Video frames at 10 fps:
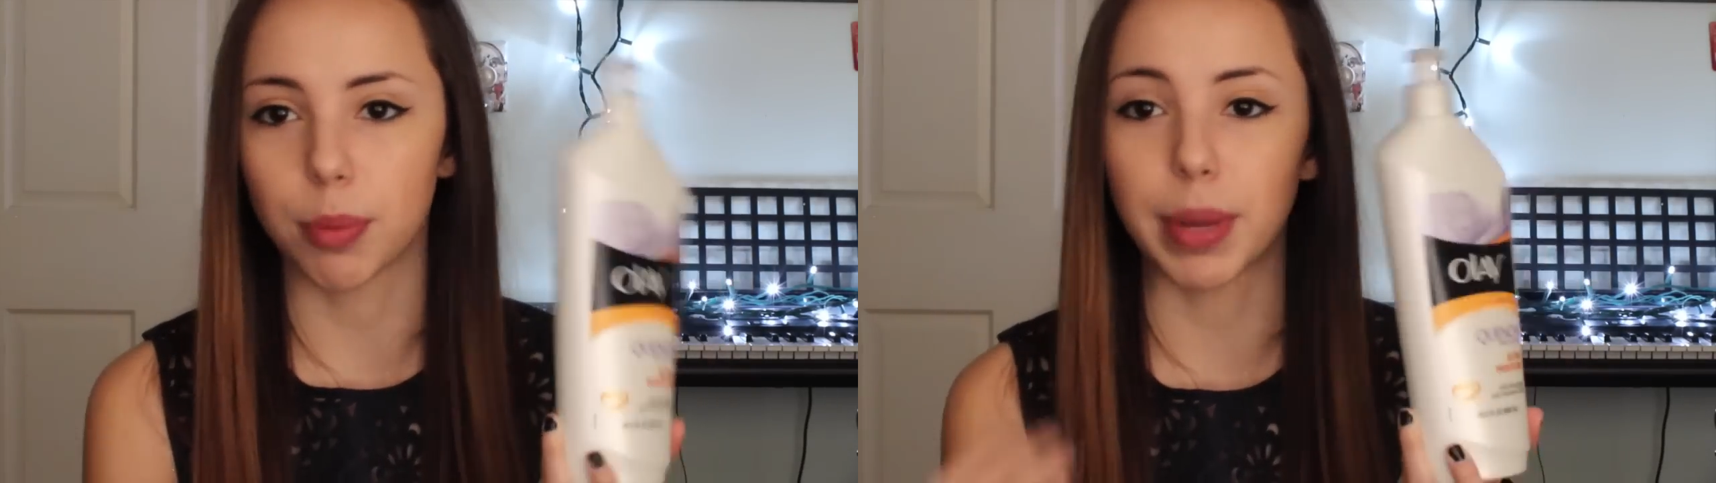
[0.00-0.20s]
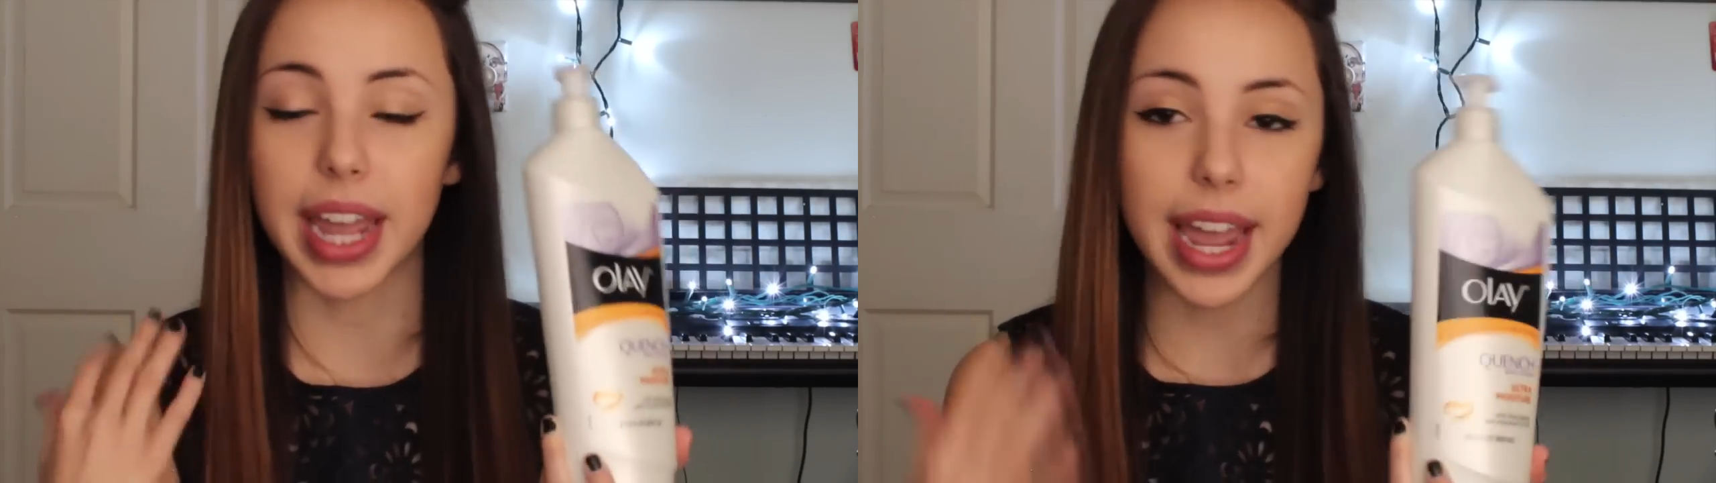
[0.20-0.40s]

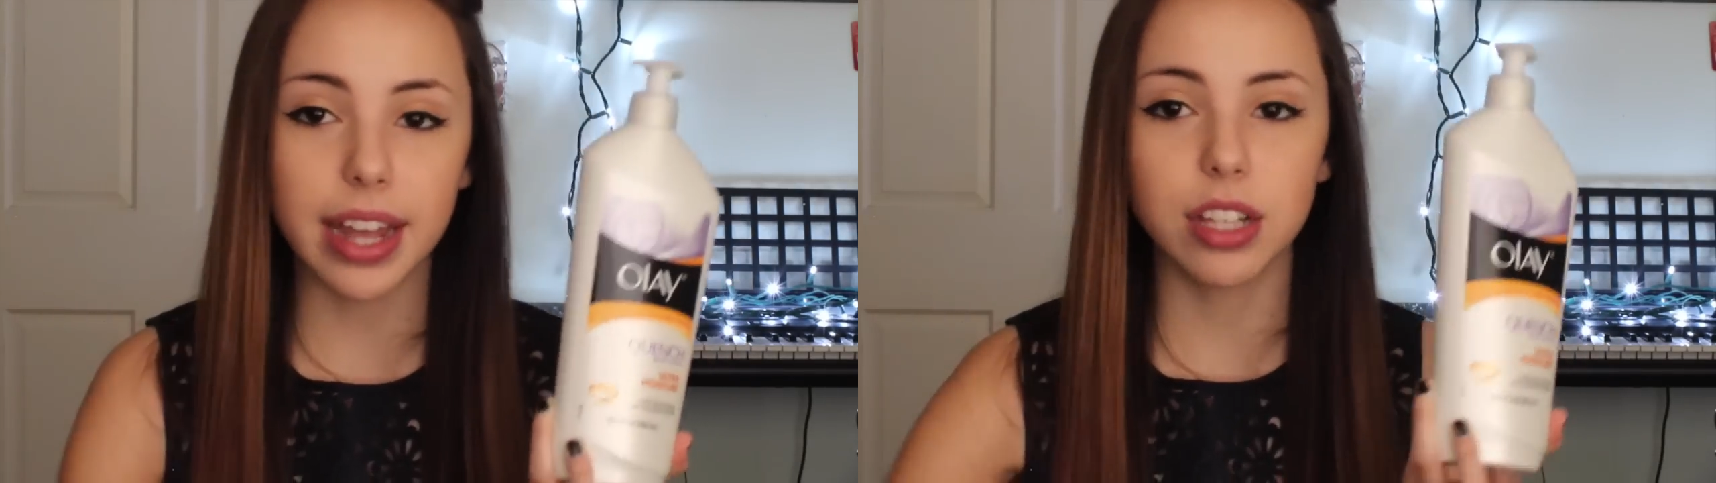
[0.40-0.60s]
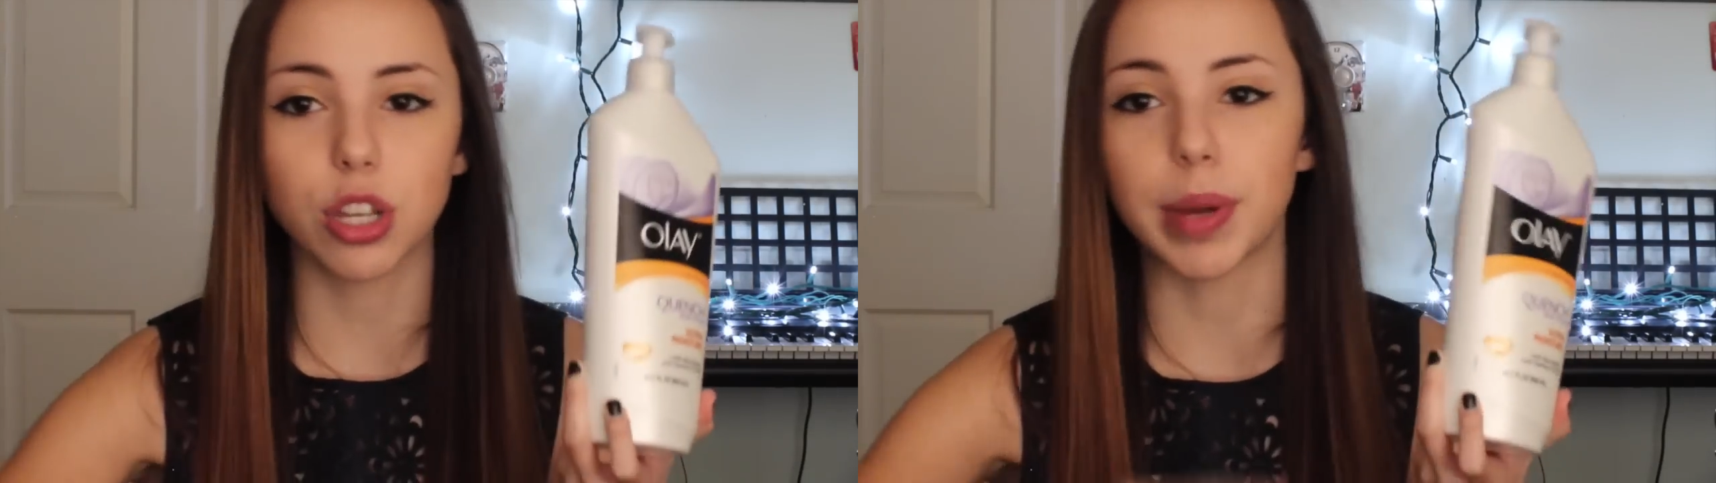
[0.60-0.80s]
on my
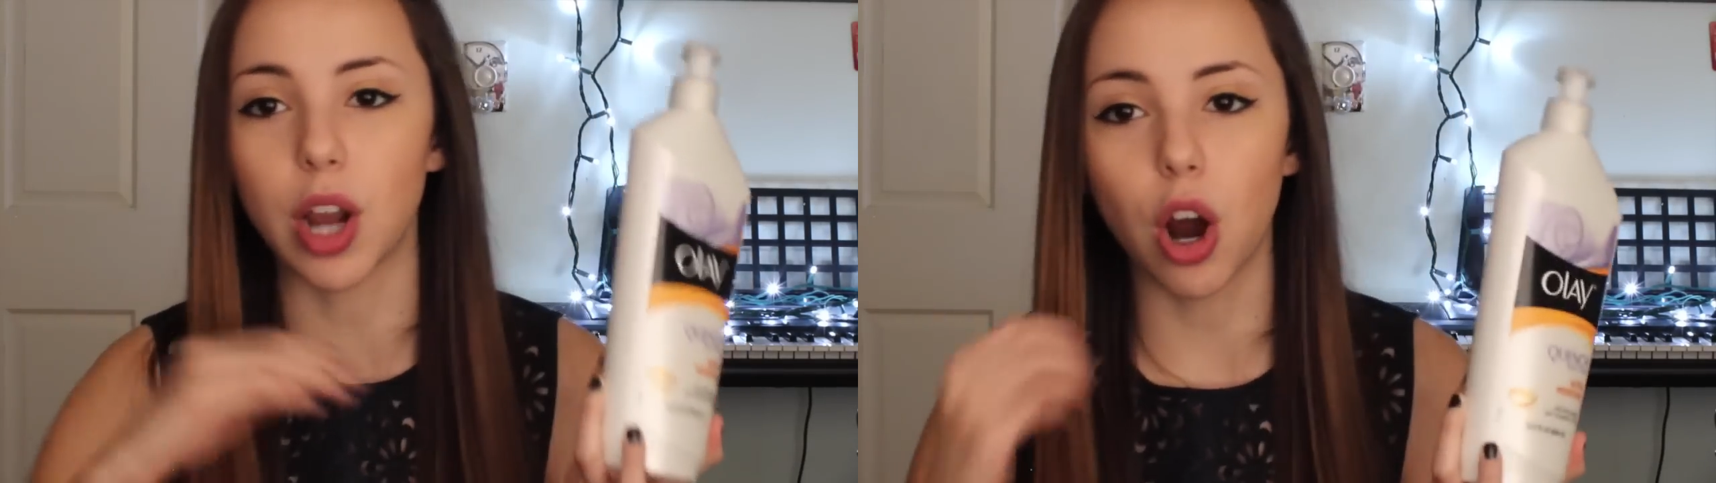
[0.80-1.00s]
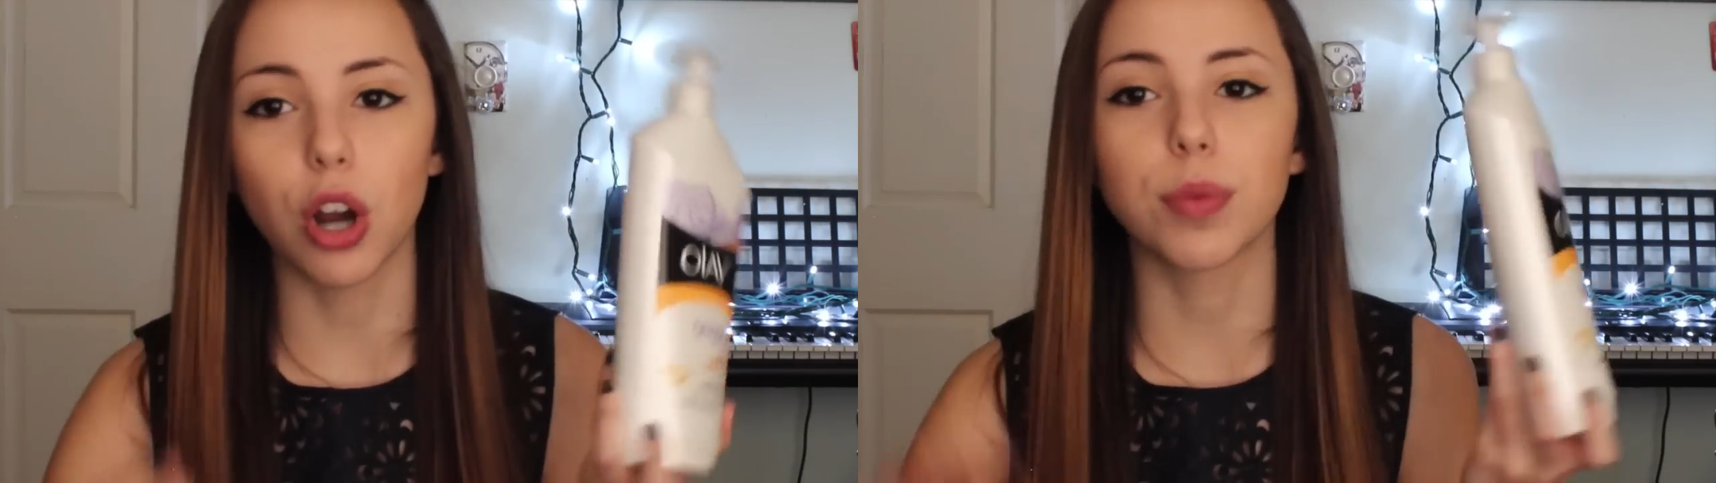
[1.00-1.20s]
hands, on my
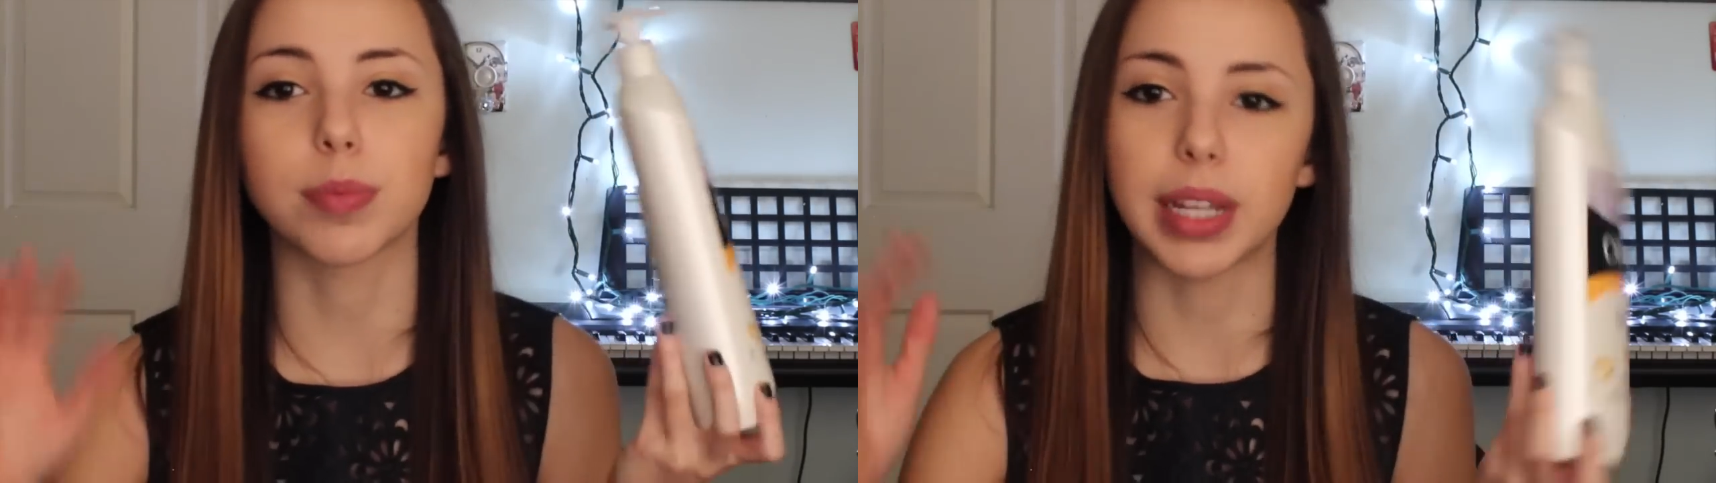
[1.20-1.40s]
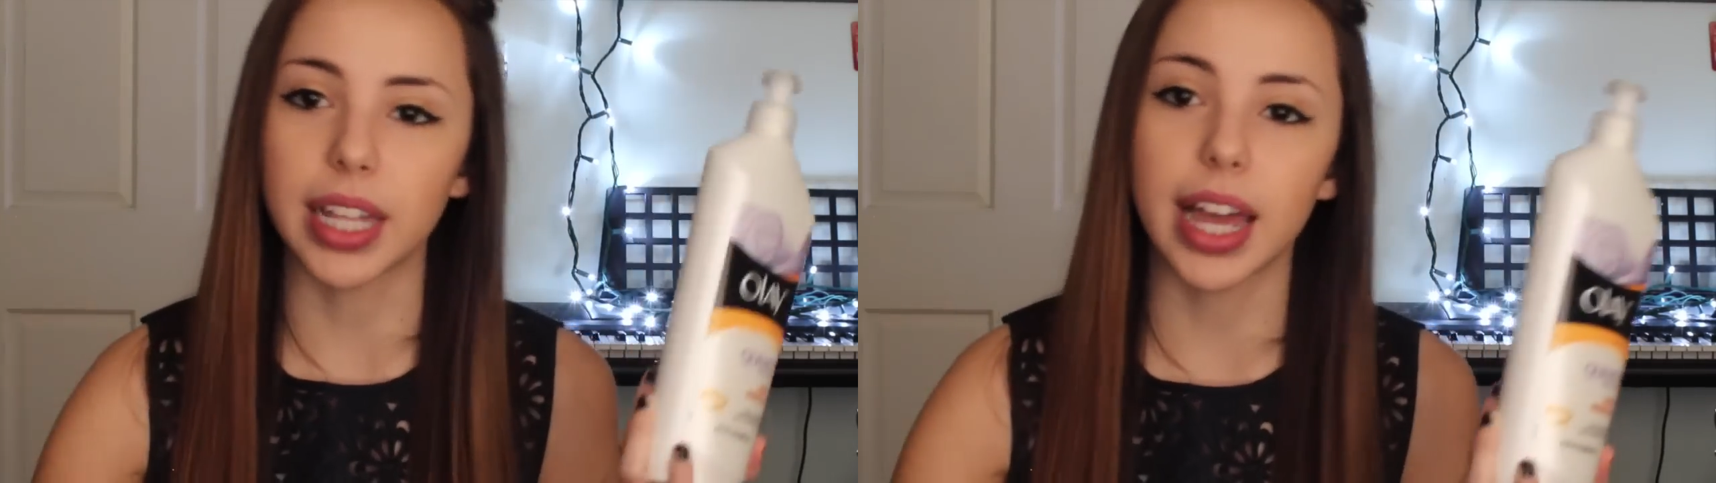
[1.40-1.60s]
arms, my